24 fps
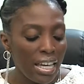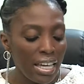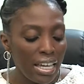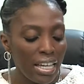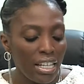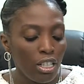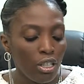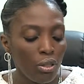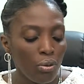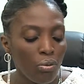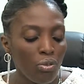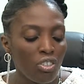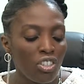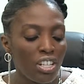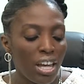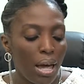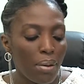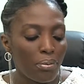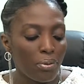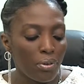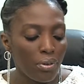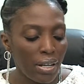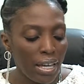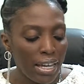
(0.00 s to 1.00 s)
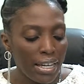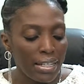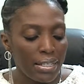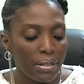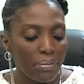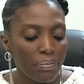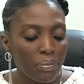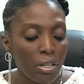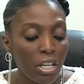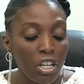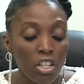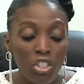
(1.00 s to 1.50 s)
in Luke chapter 8.
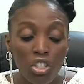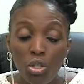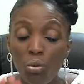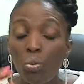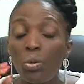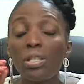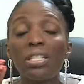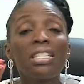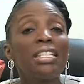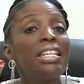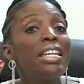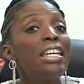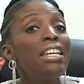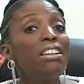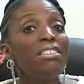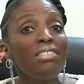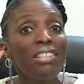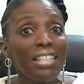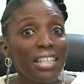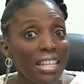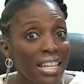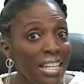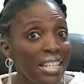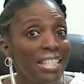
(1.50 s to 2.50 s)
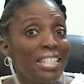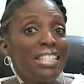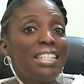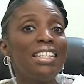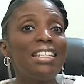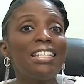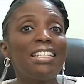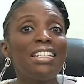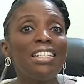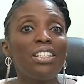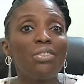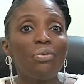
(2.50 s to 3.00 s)
She was healed
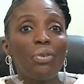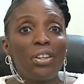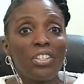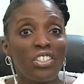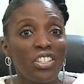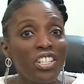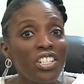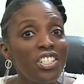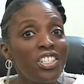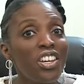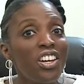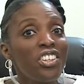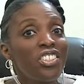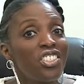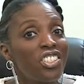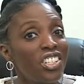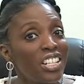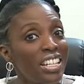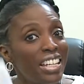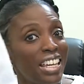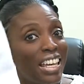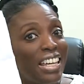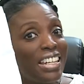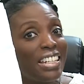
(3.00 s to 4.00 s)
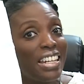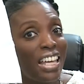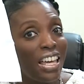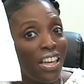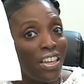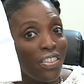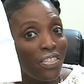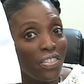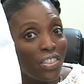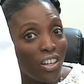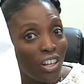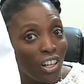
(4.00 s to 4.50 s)
instantly when she touched again
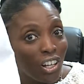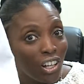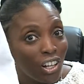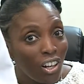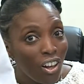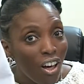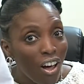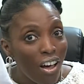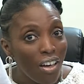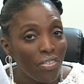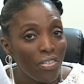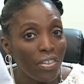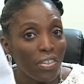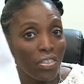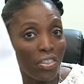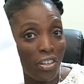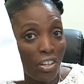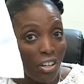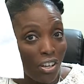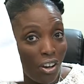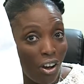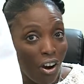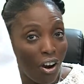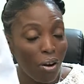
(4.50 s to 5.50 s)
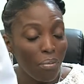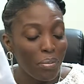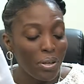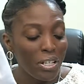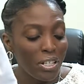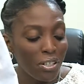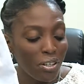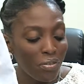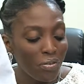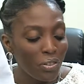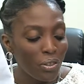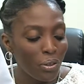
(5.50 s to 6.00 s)
the cloth, the
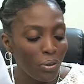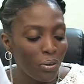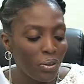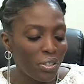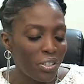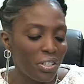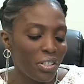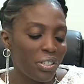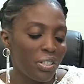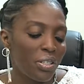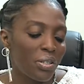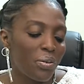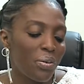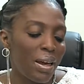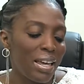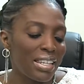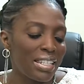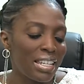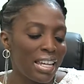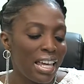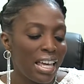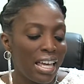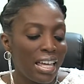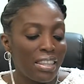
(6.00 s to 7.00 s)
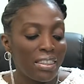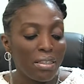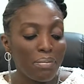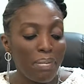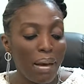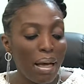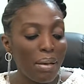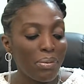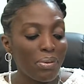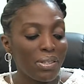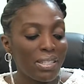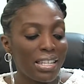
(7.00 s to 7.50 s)
garment of the Lord Jesus Christ. The
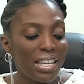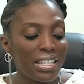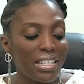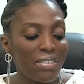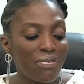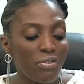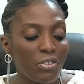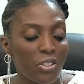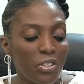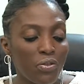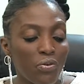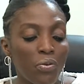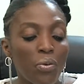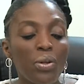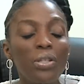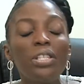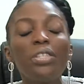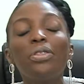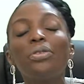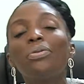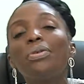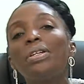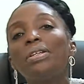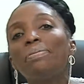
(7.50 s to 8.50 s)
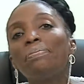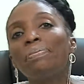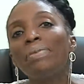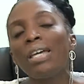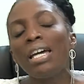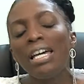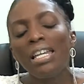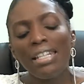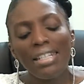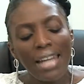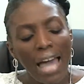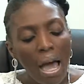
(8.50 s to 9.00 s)
Bible says in verse 43,
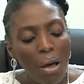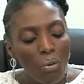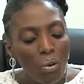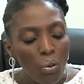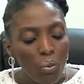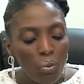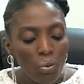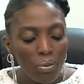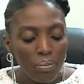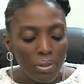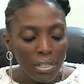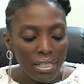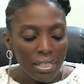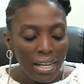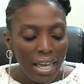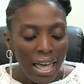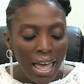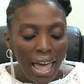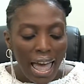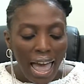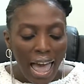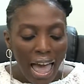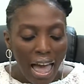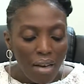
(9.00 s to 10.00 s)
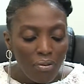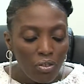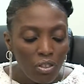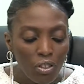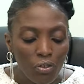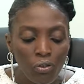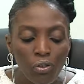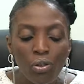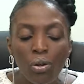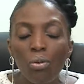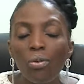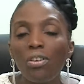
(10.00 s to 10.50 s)
now a woman having a
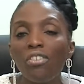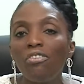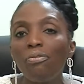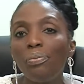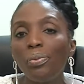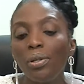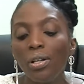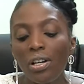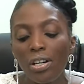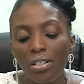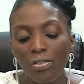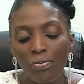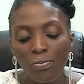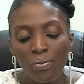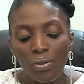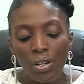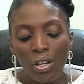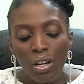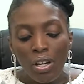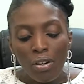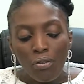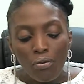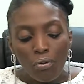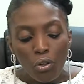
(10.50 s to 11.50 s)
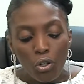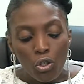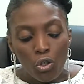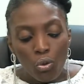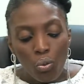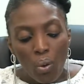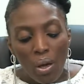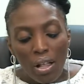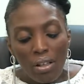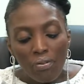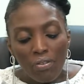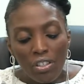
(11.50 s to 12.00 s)
flow of blood for
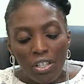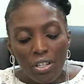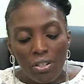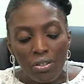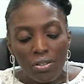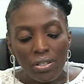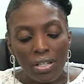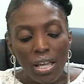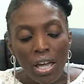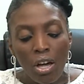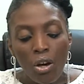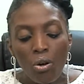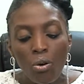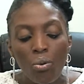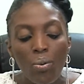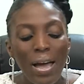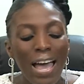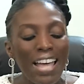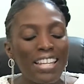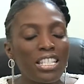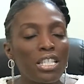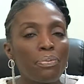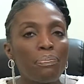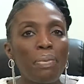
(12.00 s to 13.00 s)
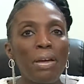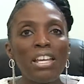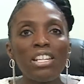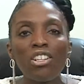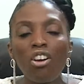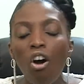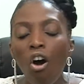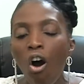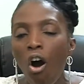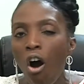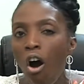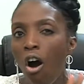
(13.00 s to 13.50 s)
12 years, who had spent
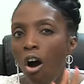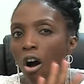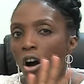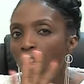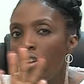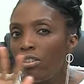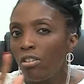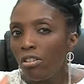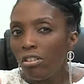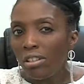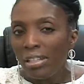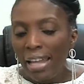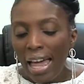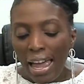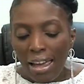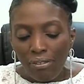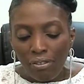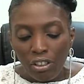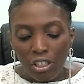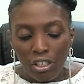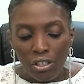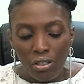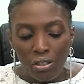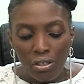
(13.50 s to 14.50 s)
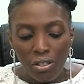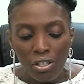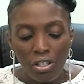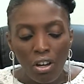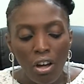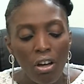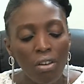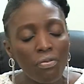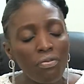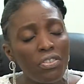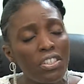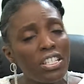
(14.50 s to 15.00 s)
all her livelihood
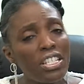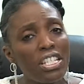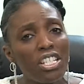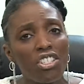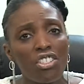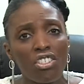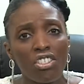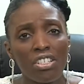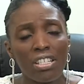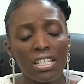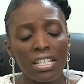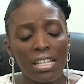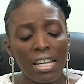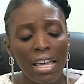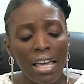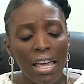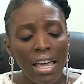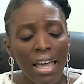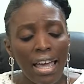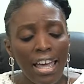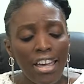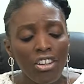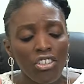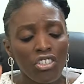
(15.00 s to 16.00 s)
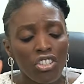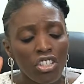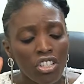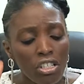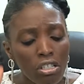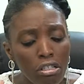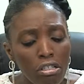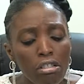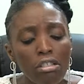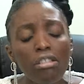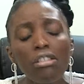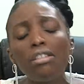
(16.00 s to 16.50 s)
on physicians, and she
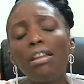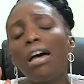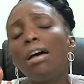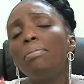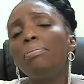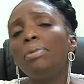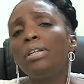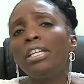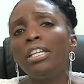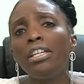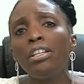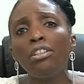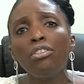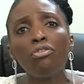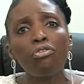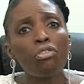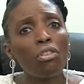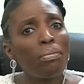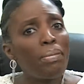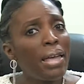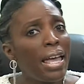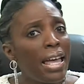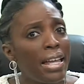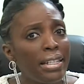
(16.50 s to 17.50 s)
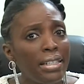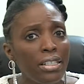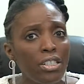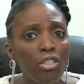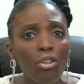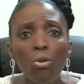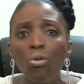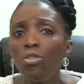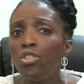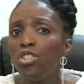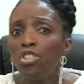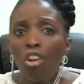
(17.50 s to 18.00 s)
could not be healed from any.
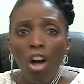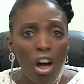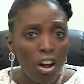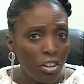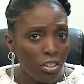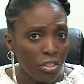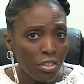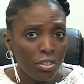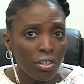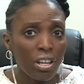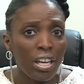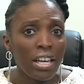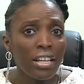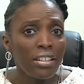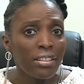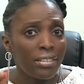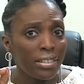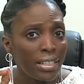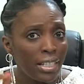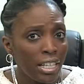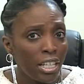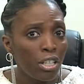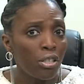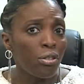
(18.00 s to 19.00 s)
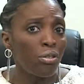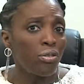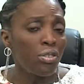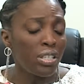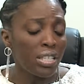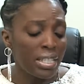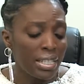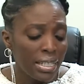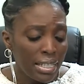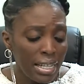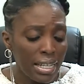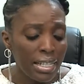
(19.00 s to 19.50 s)
No doctor could heal
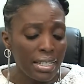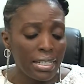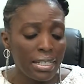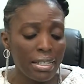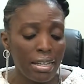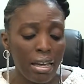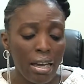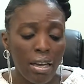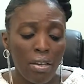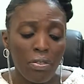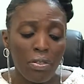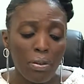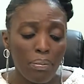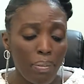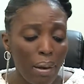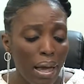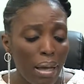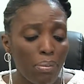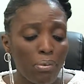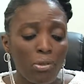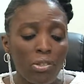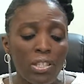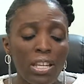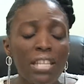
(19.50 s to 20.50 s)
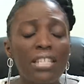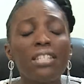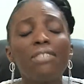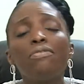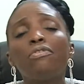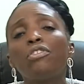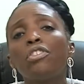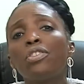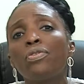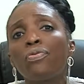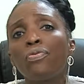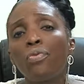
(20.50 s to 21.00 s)
this lady. The Bible says in
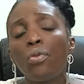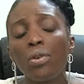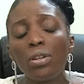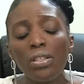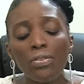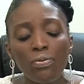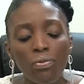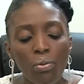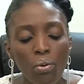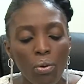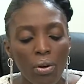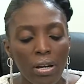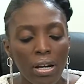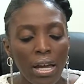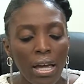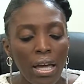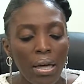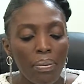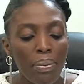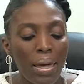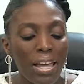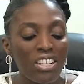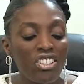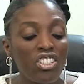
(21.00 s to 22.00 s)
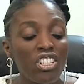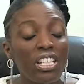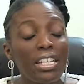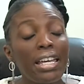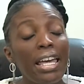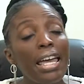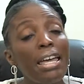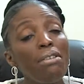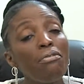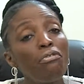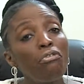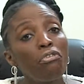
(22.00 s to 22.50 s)
verse 44 that she
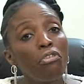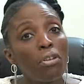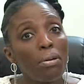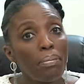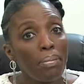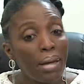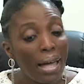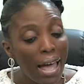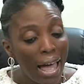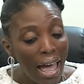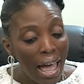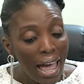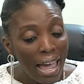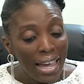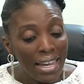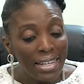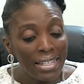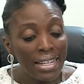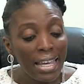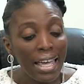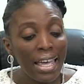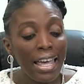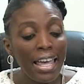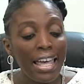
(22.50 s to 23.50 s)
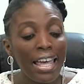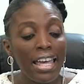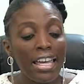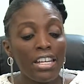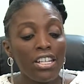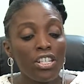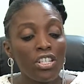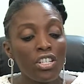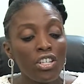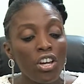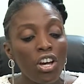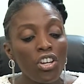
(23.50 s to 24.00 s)
came from behind
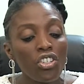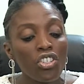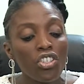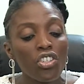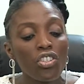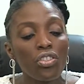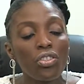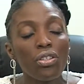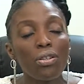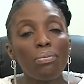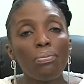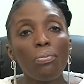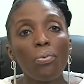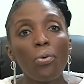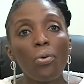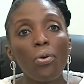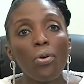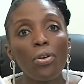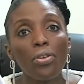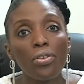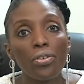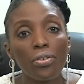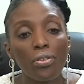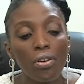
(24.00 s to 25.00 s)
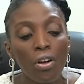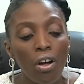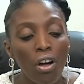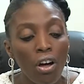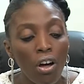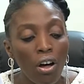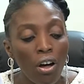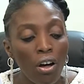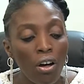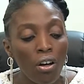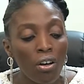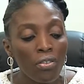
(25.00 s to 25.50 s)
and touched the border
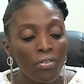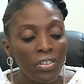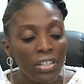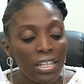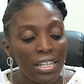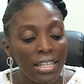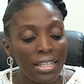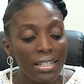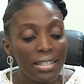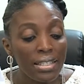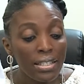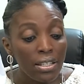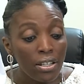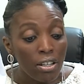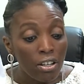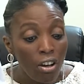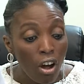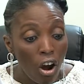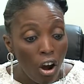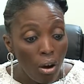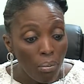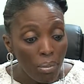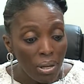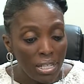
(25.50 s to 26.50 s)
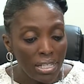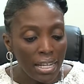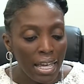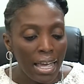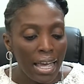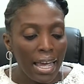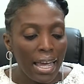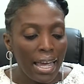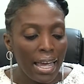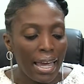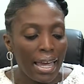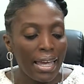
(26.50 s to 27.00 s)
of his garment,
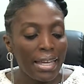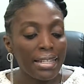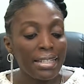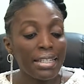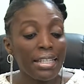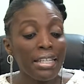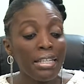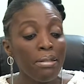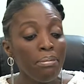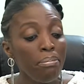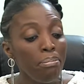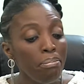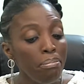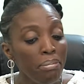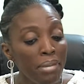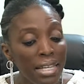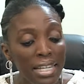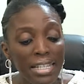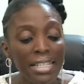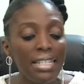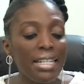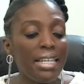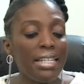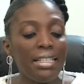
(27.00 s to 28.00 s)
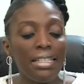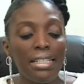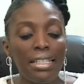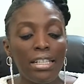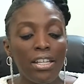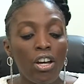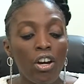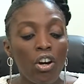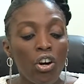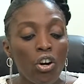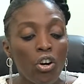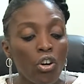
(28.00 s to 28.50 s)
and
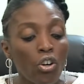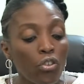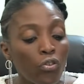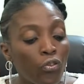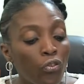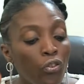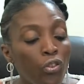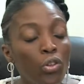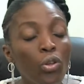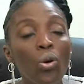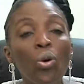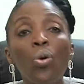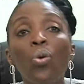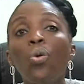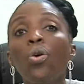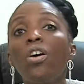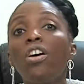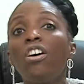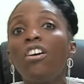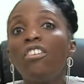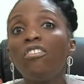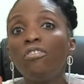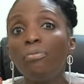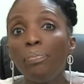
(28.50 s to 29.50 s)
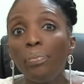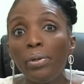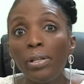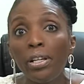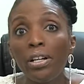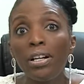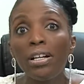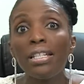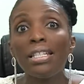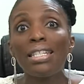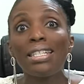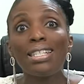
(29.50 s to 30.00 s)
immediately her flow of
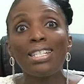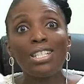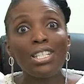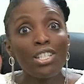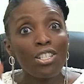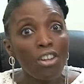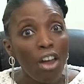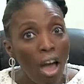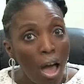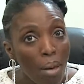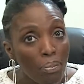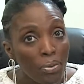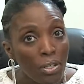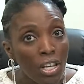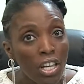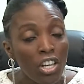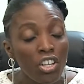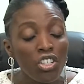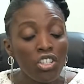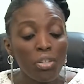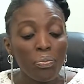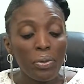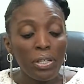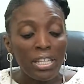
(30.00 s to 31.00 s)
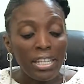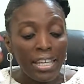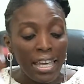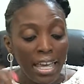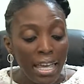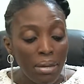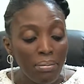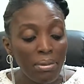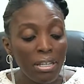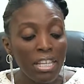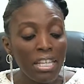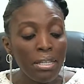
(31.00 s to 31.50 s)
blood stopped. She
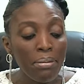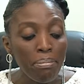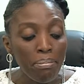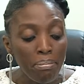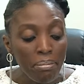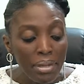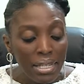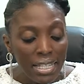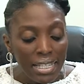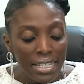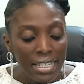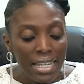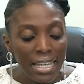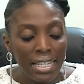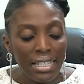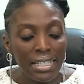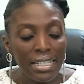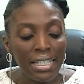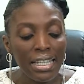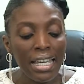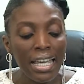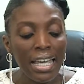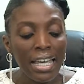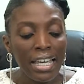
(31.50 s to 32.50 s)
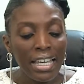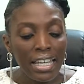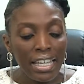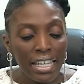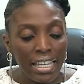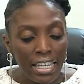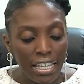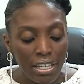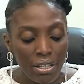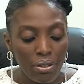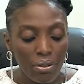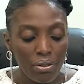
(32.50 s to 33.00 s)
became immediately
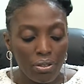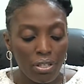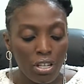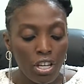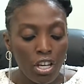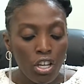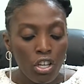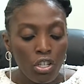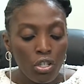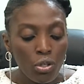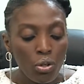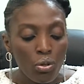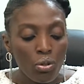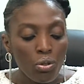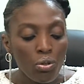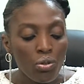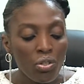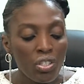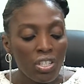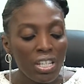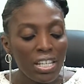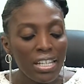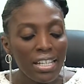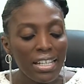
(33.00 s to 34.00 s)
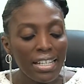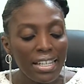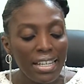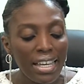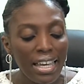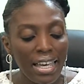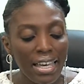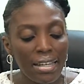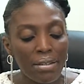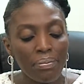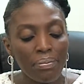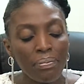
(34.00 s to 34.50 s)
healed. So you see
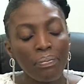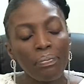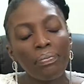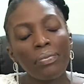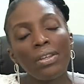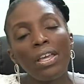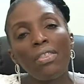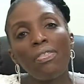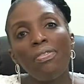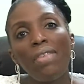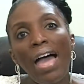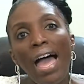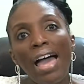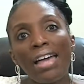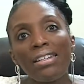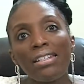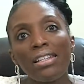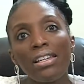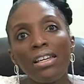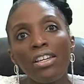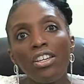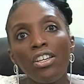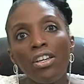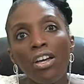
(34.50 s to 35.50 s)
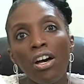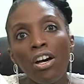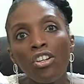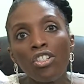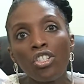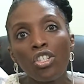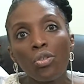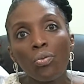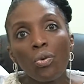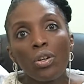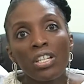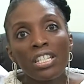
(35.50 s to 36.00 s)
again that
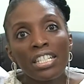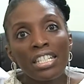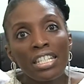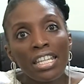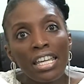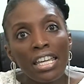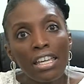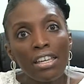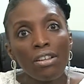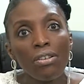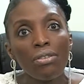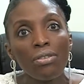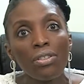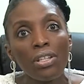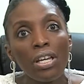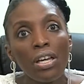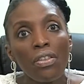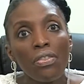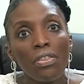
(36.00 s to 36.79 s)
she was healed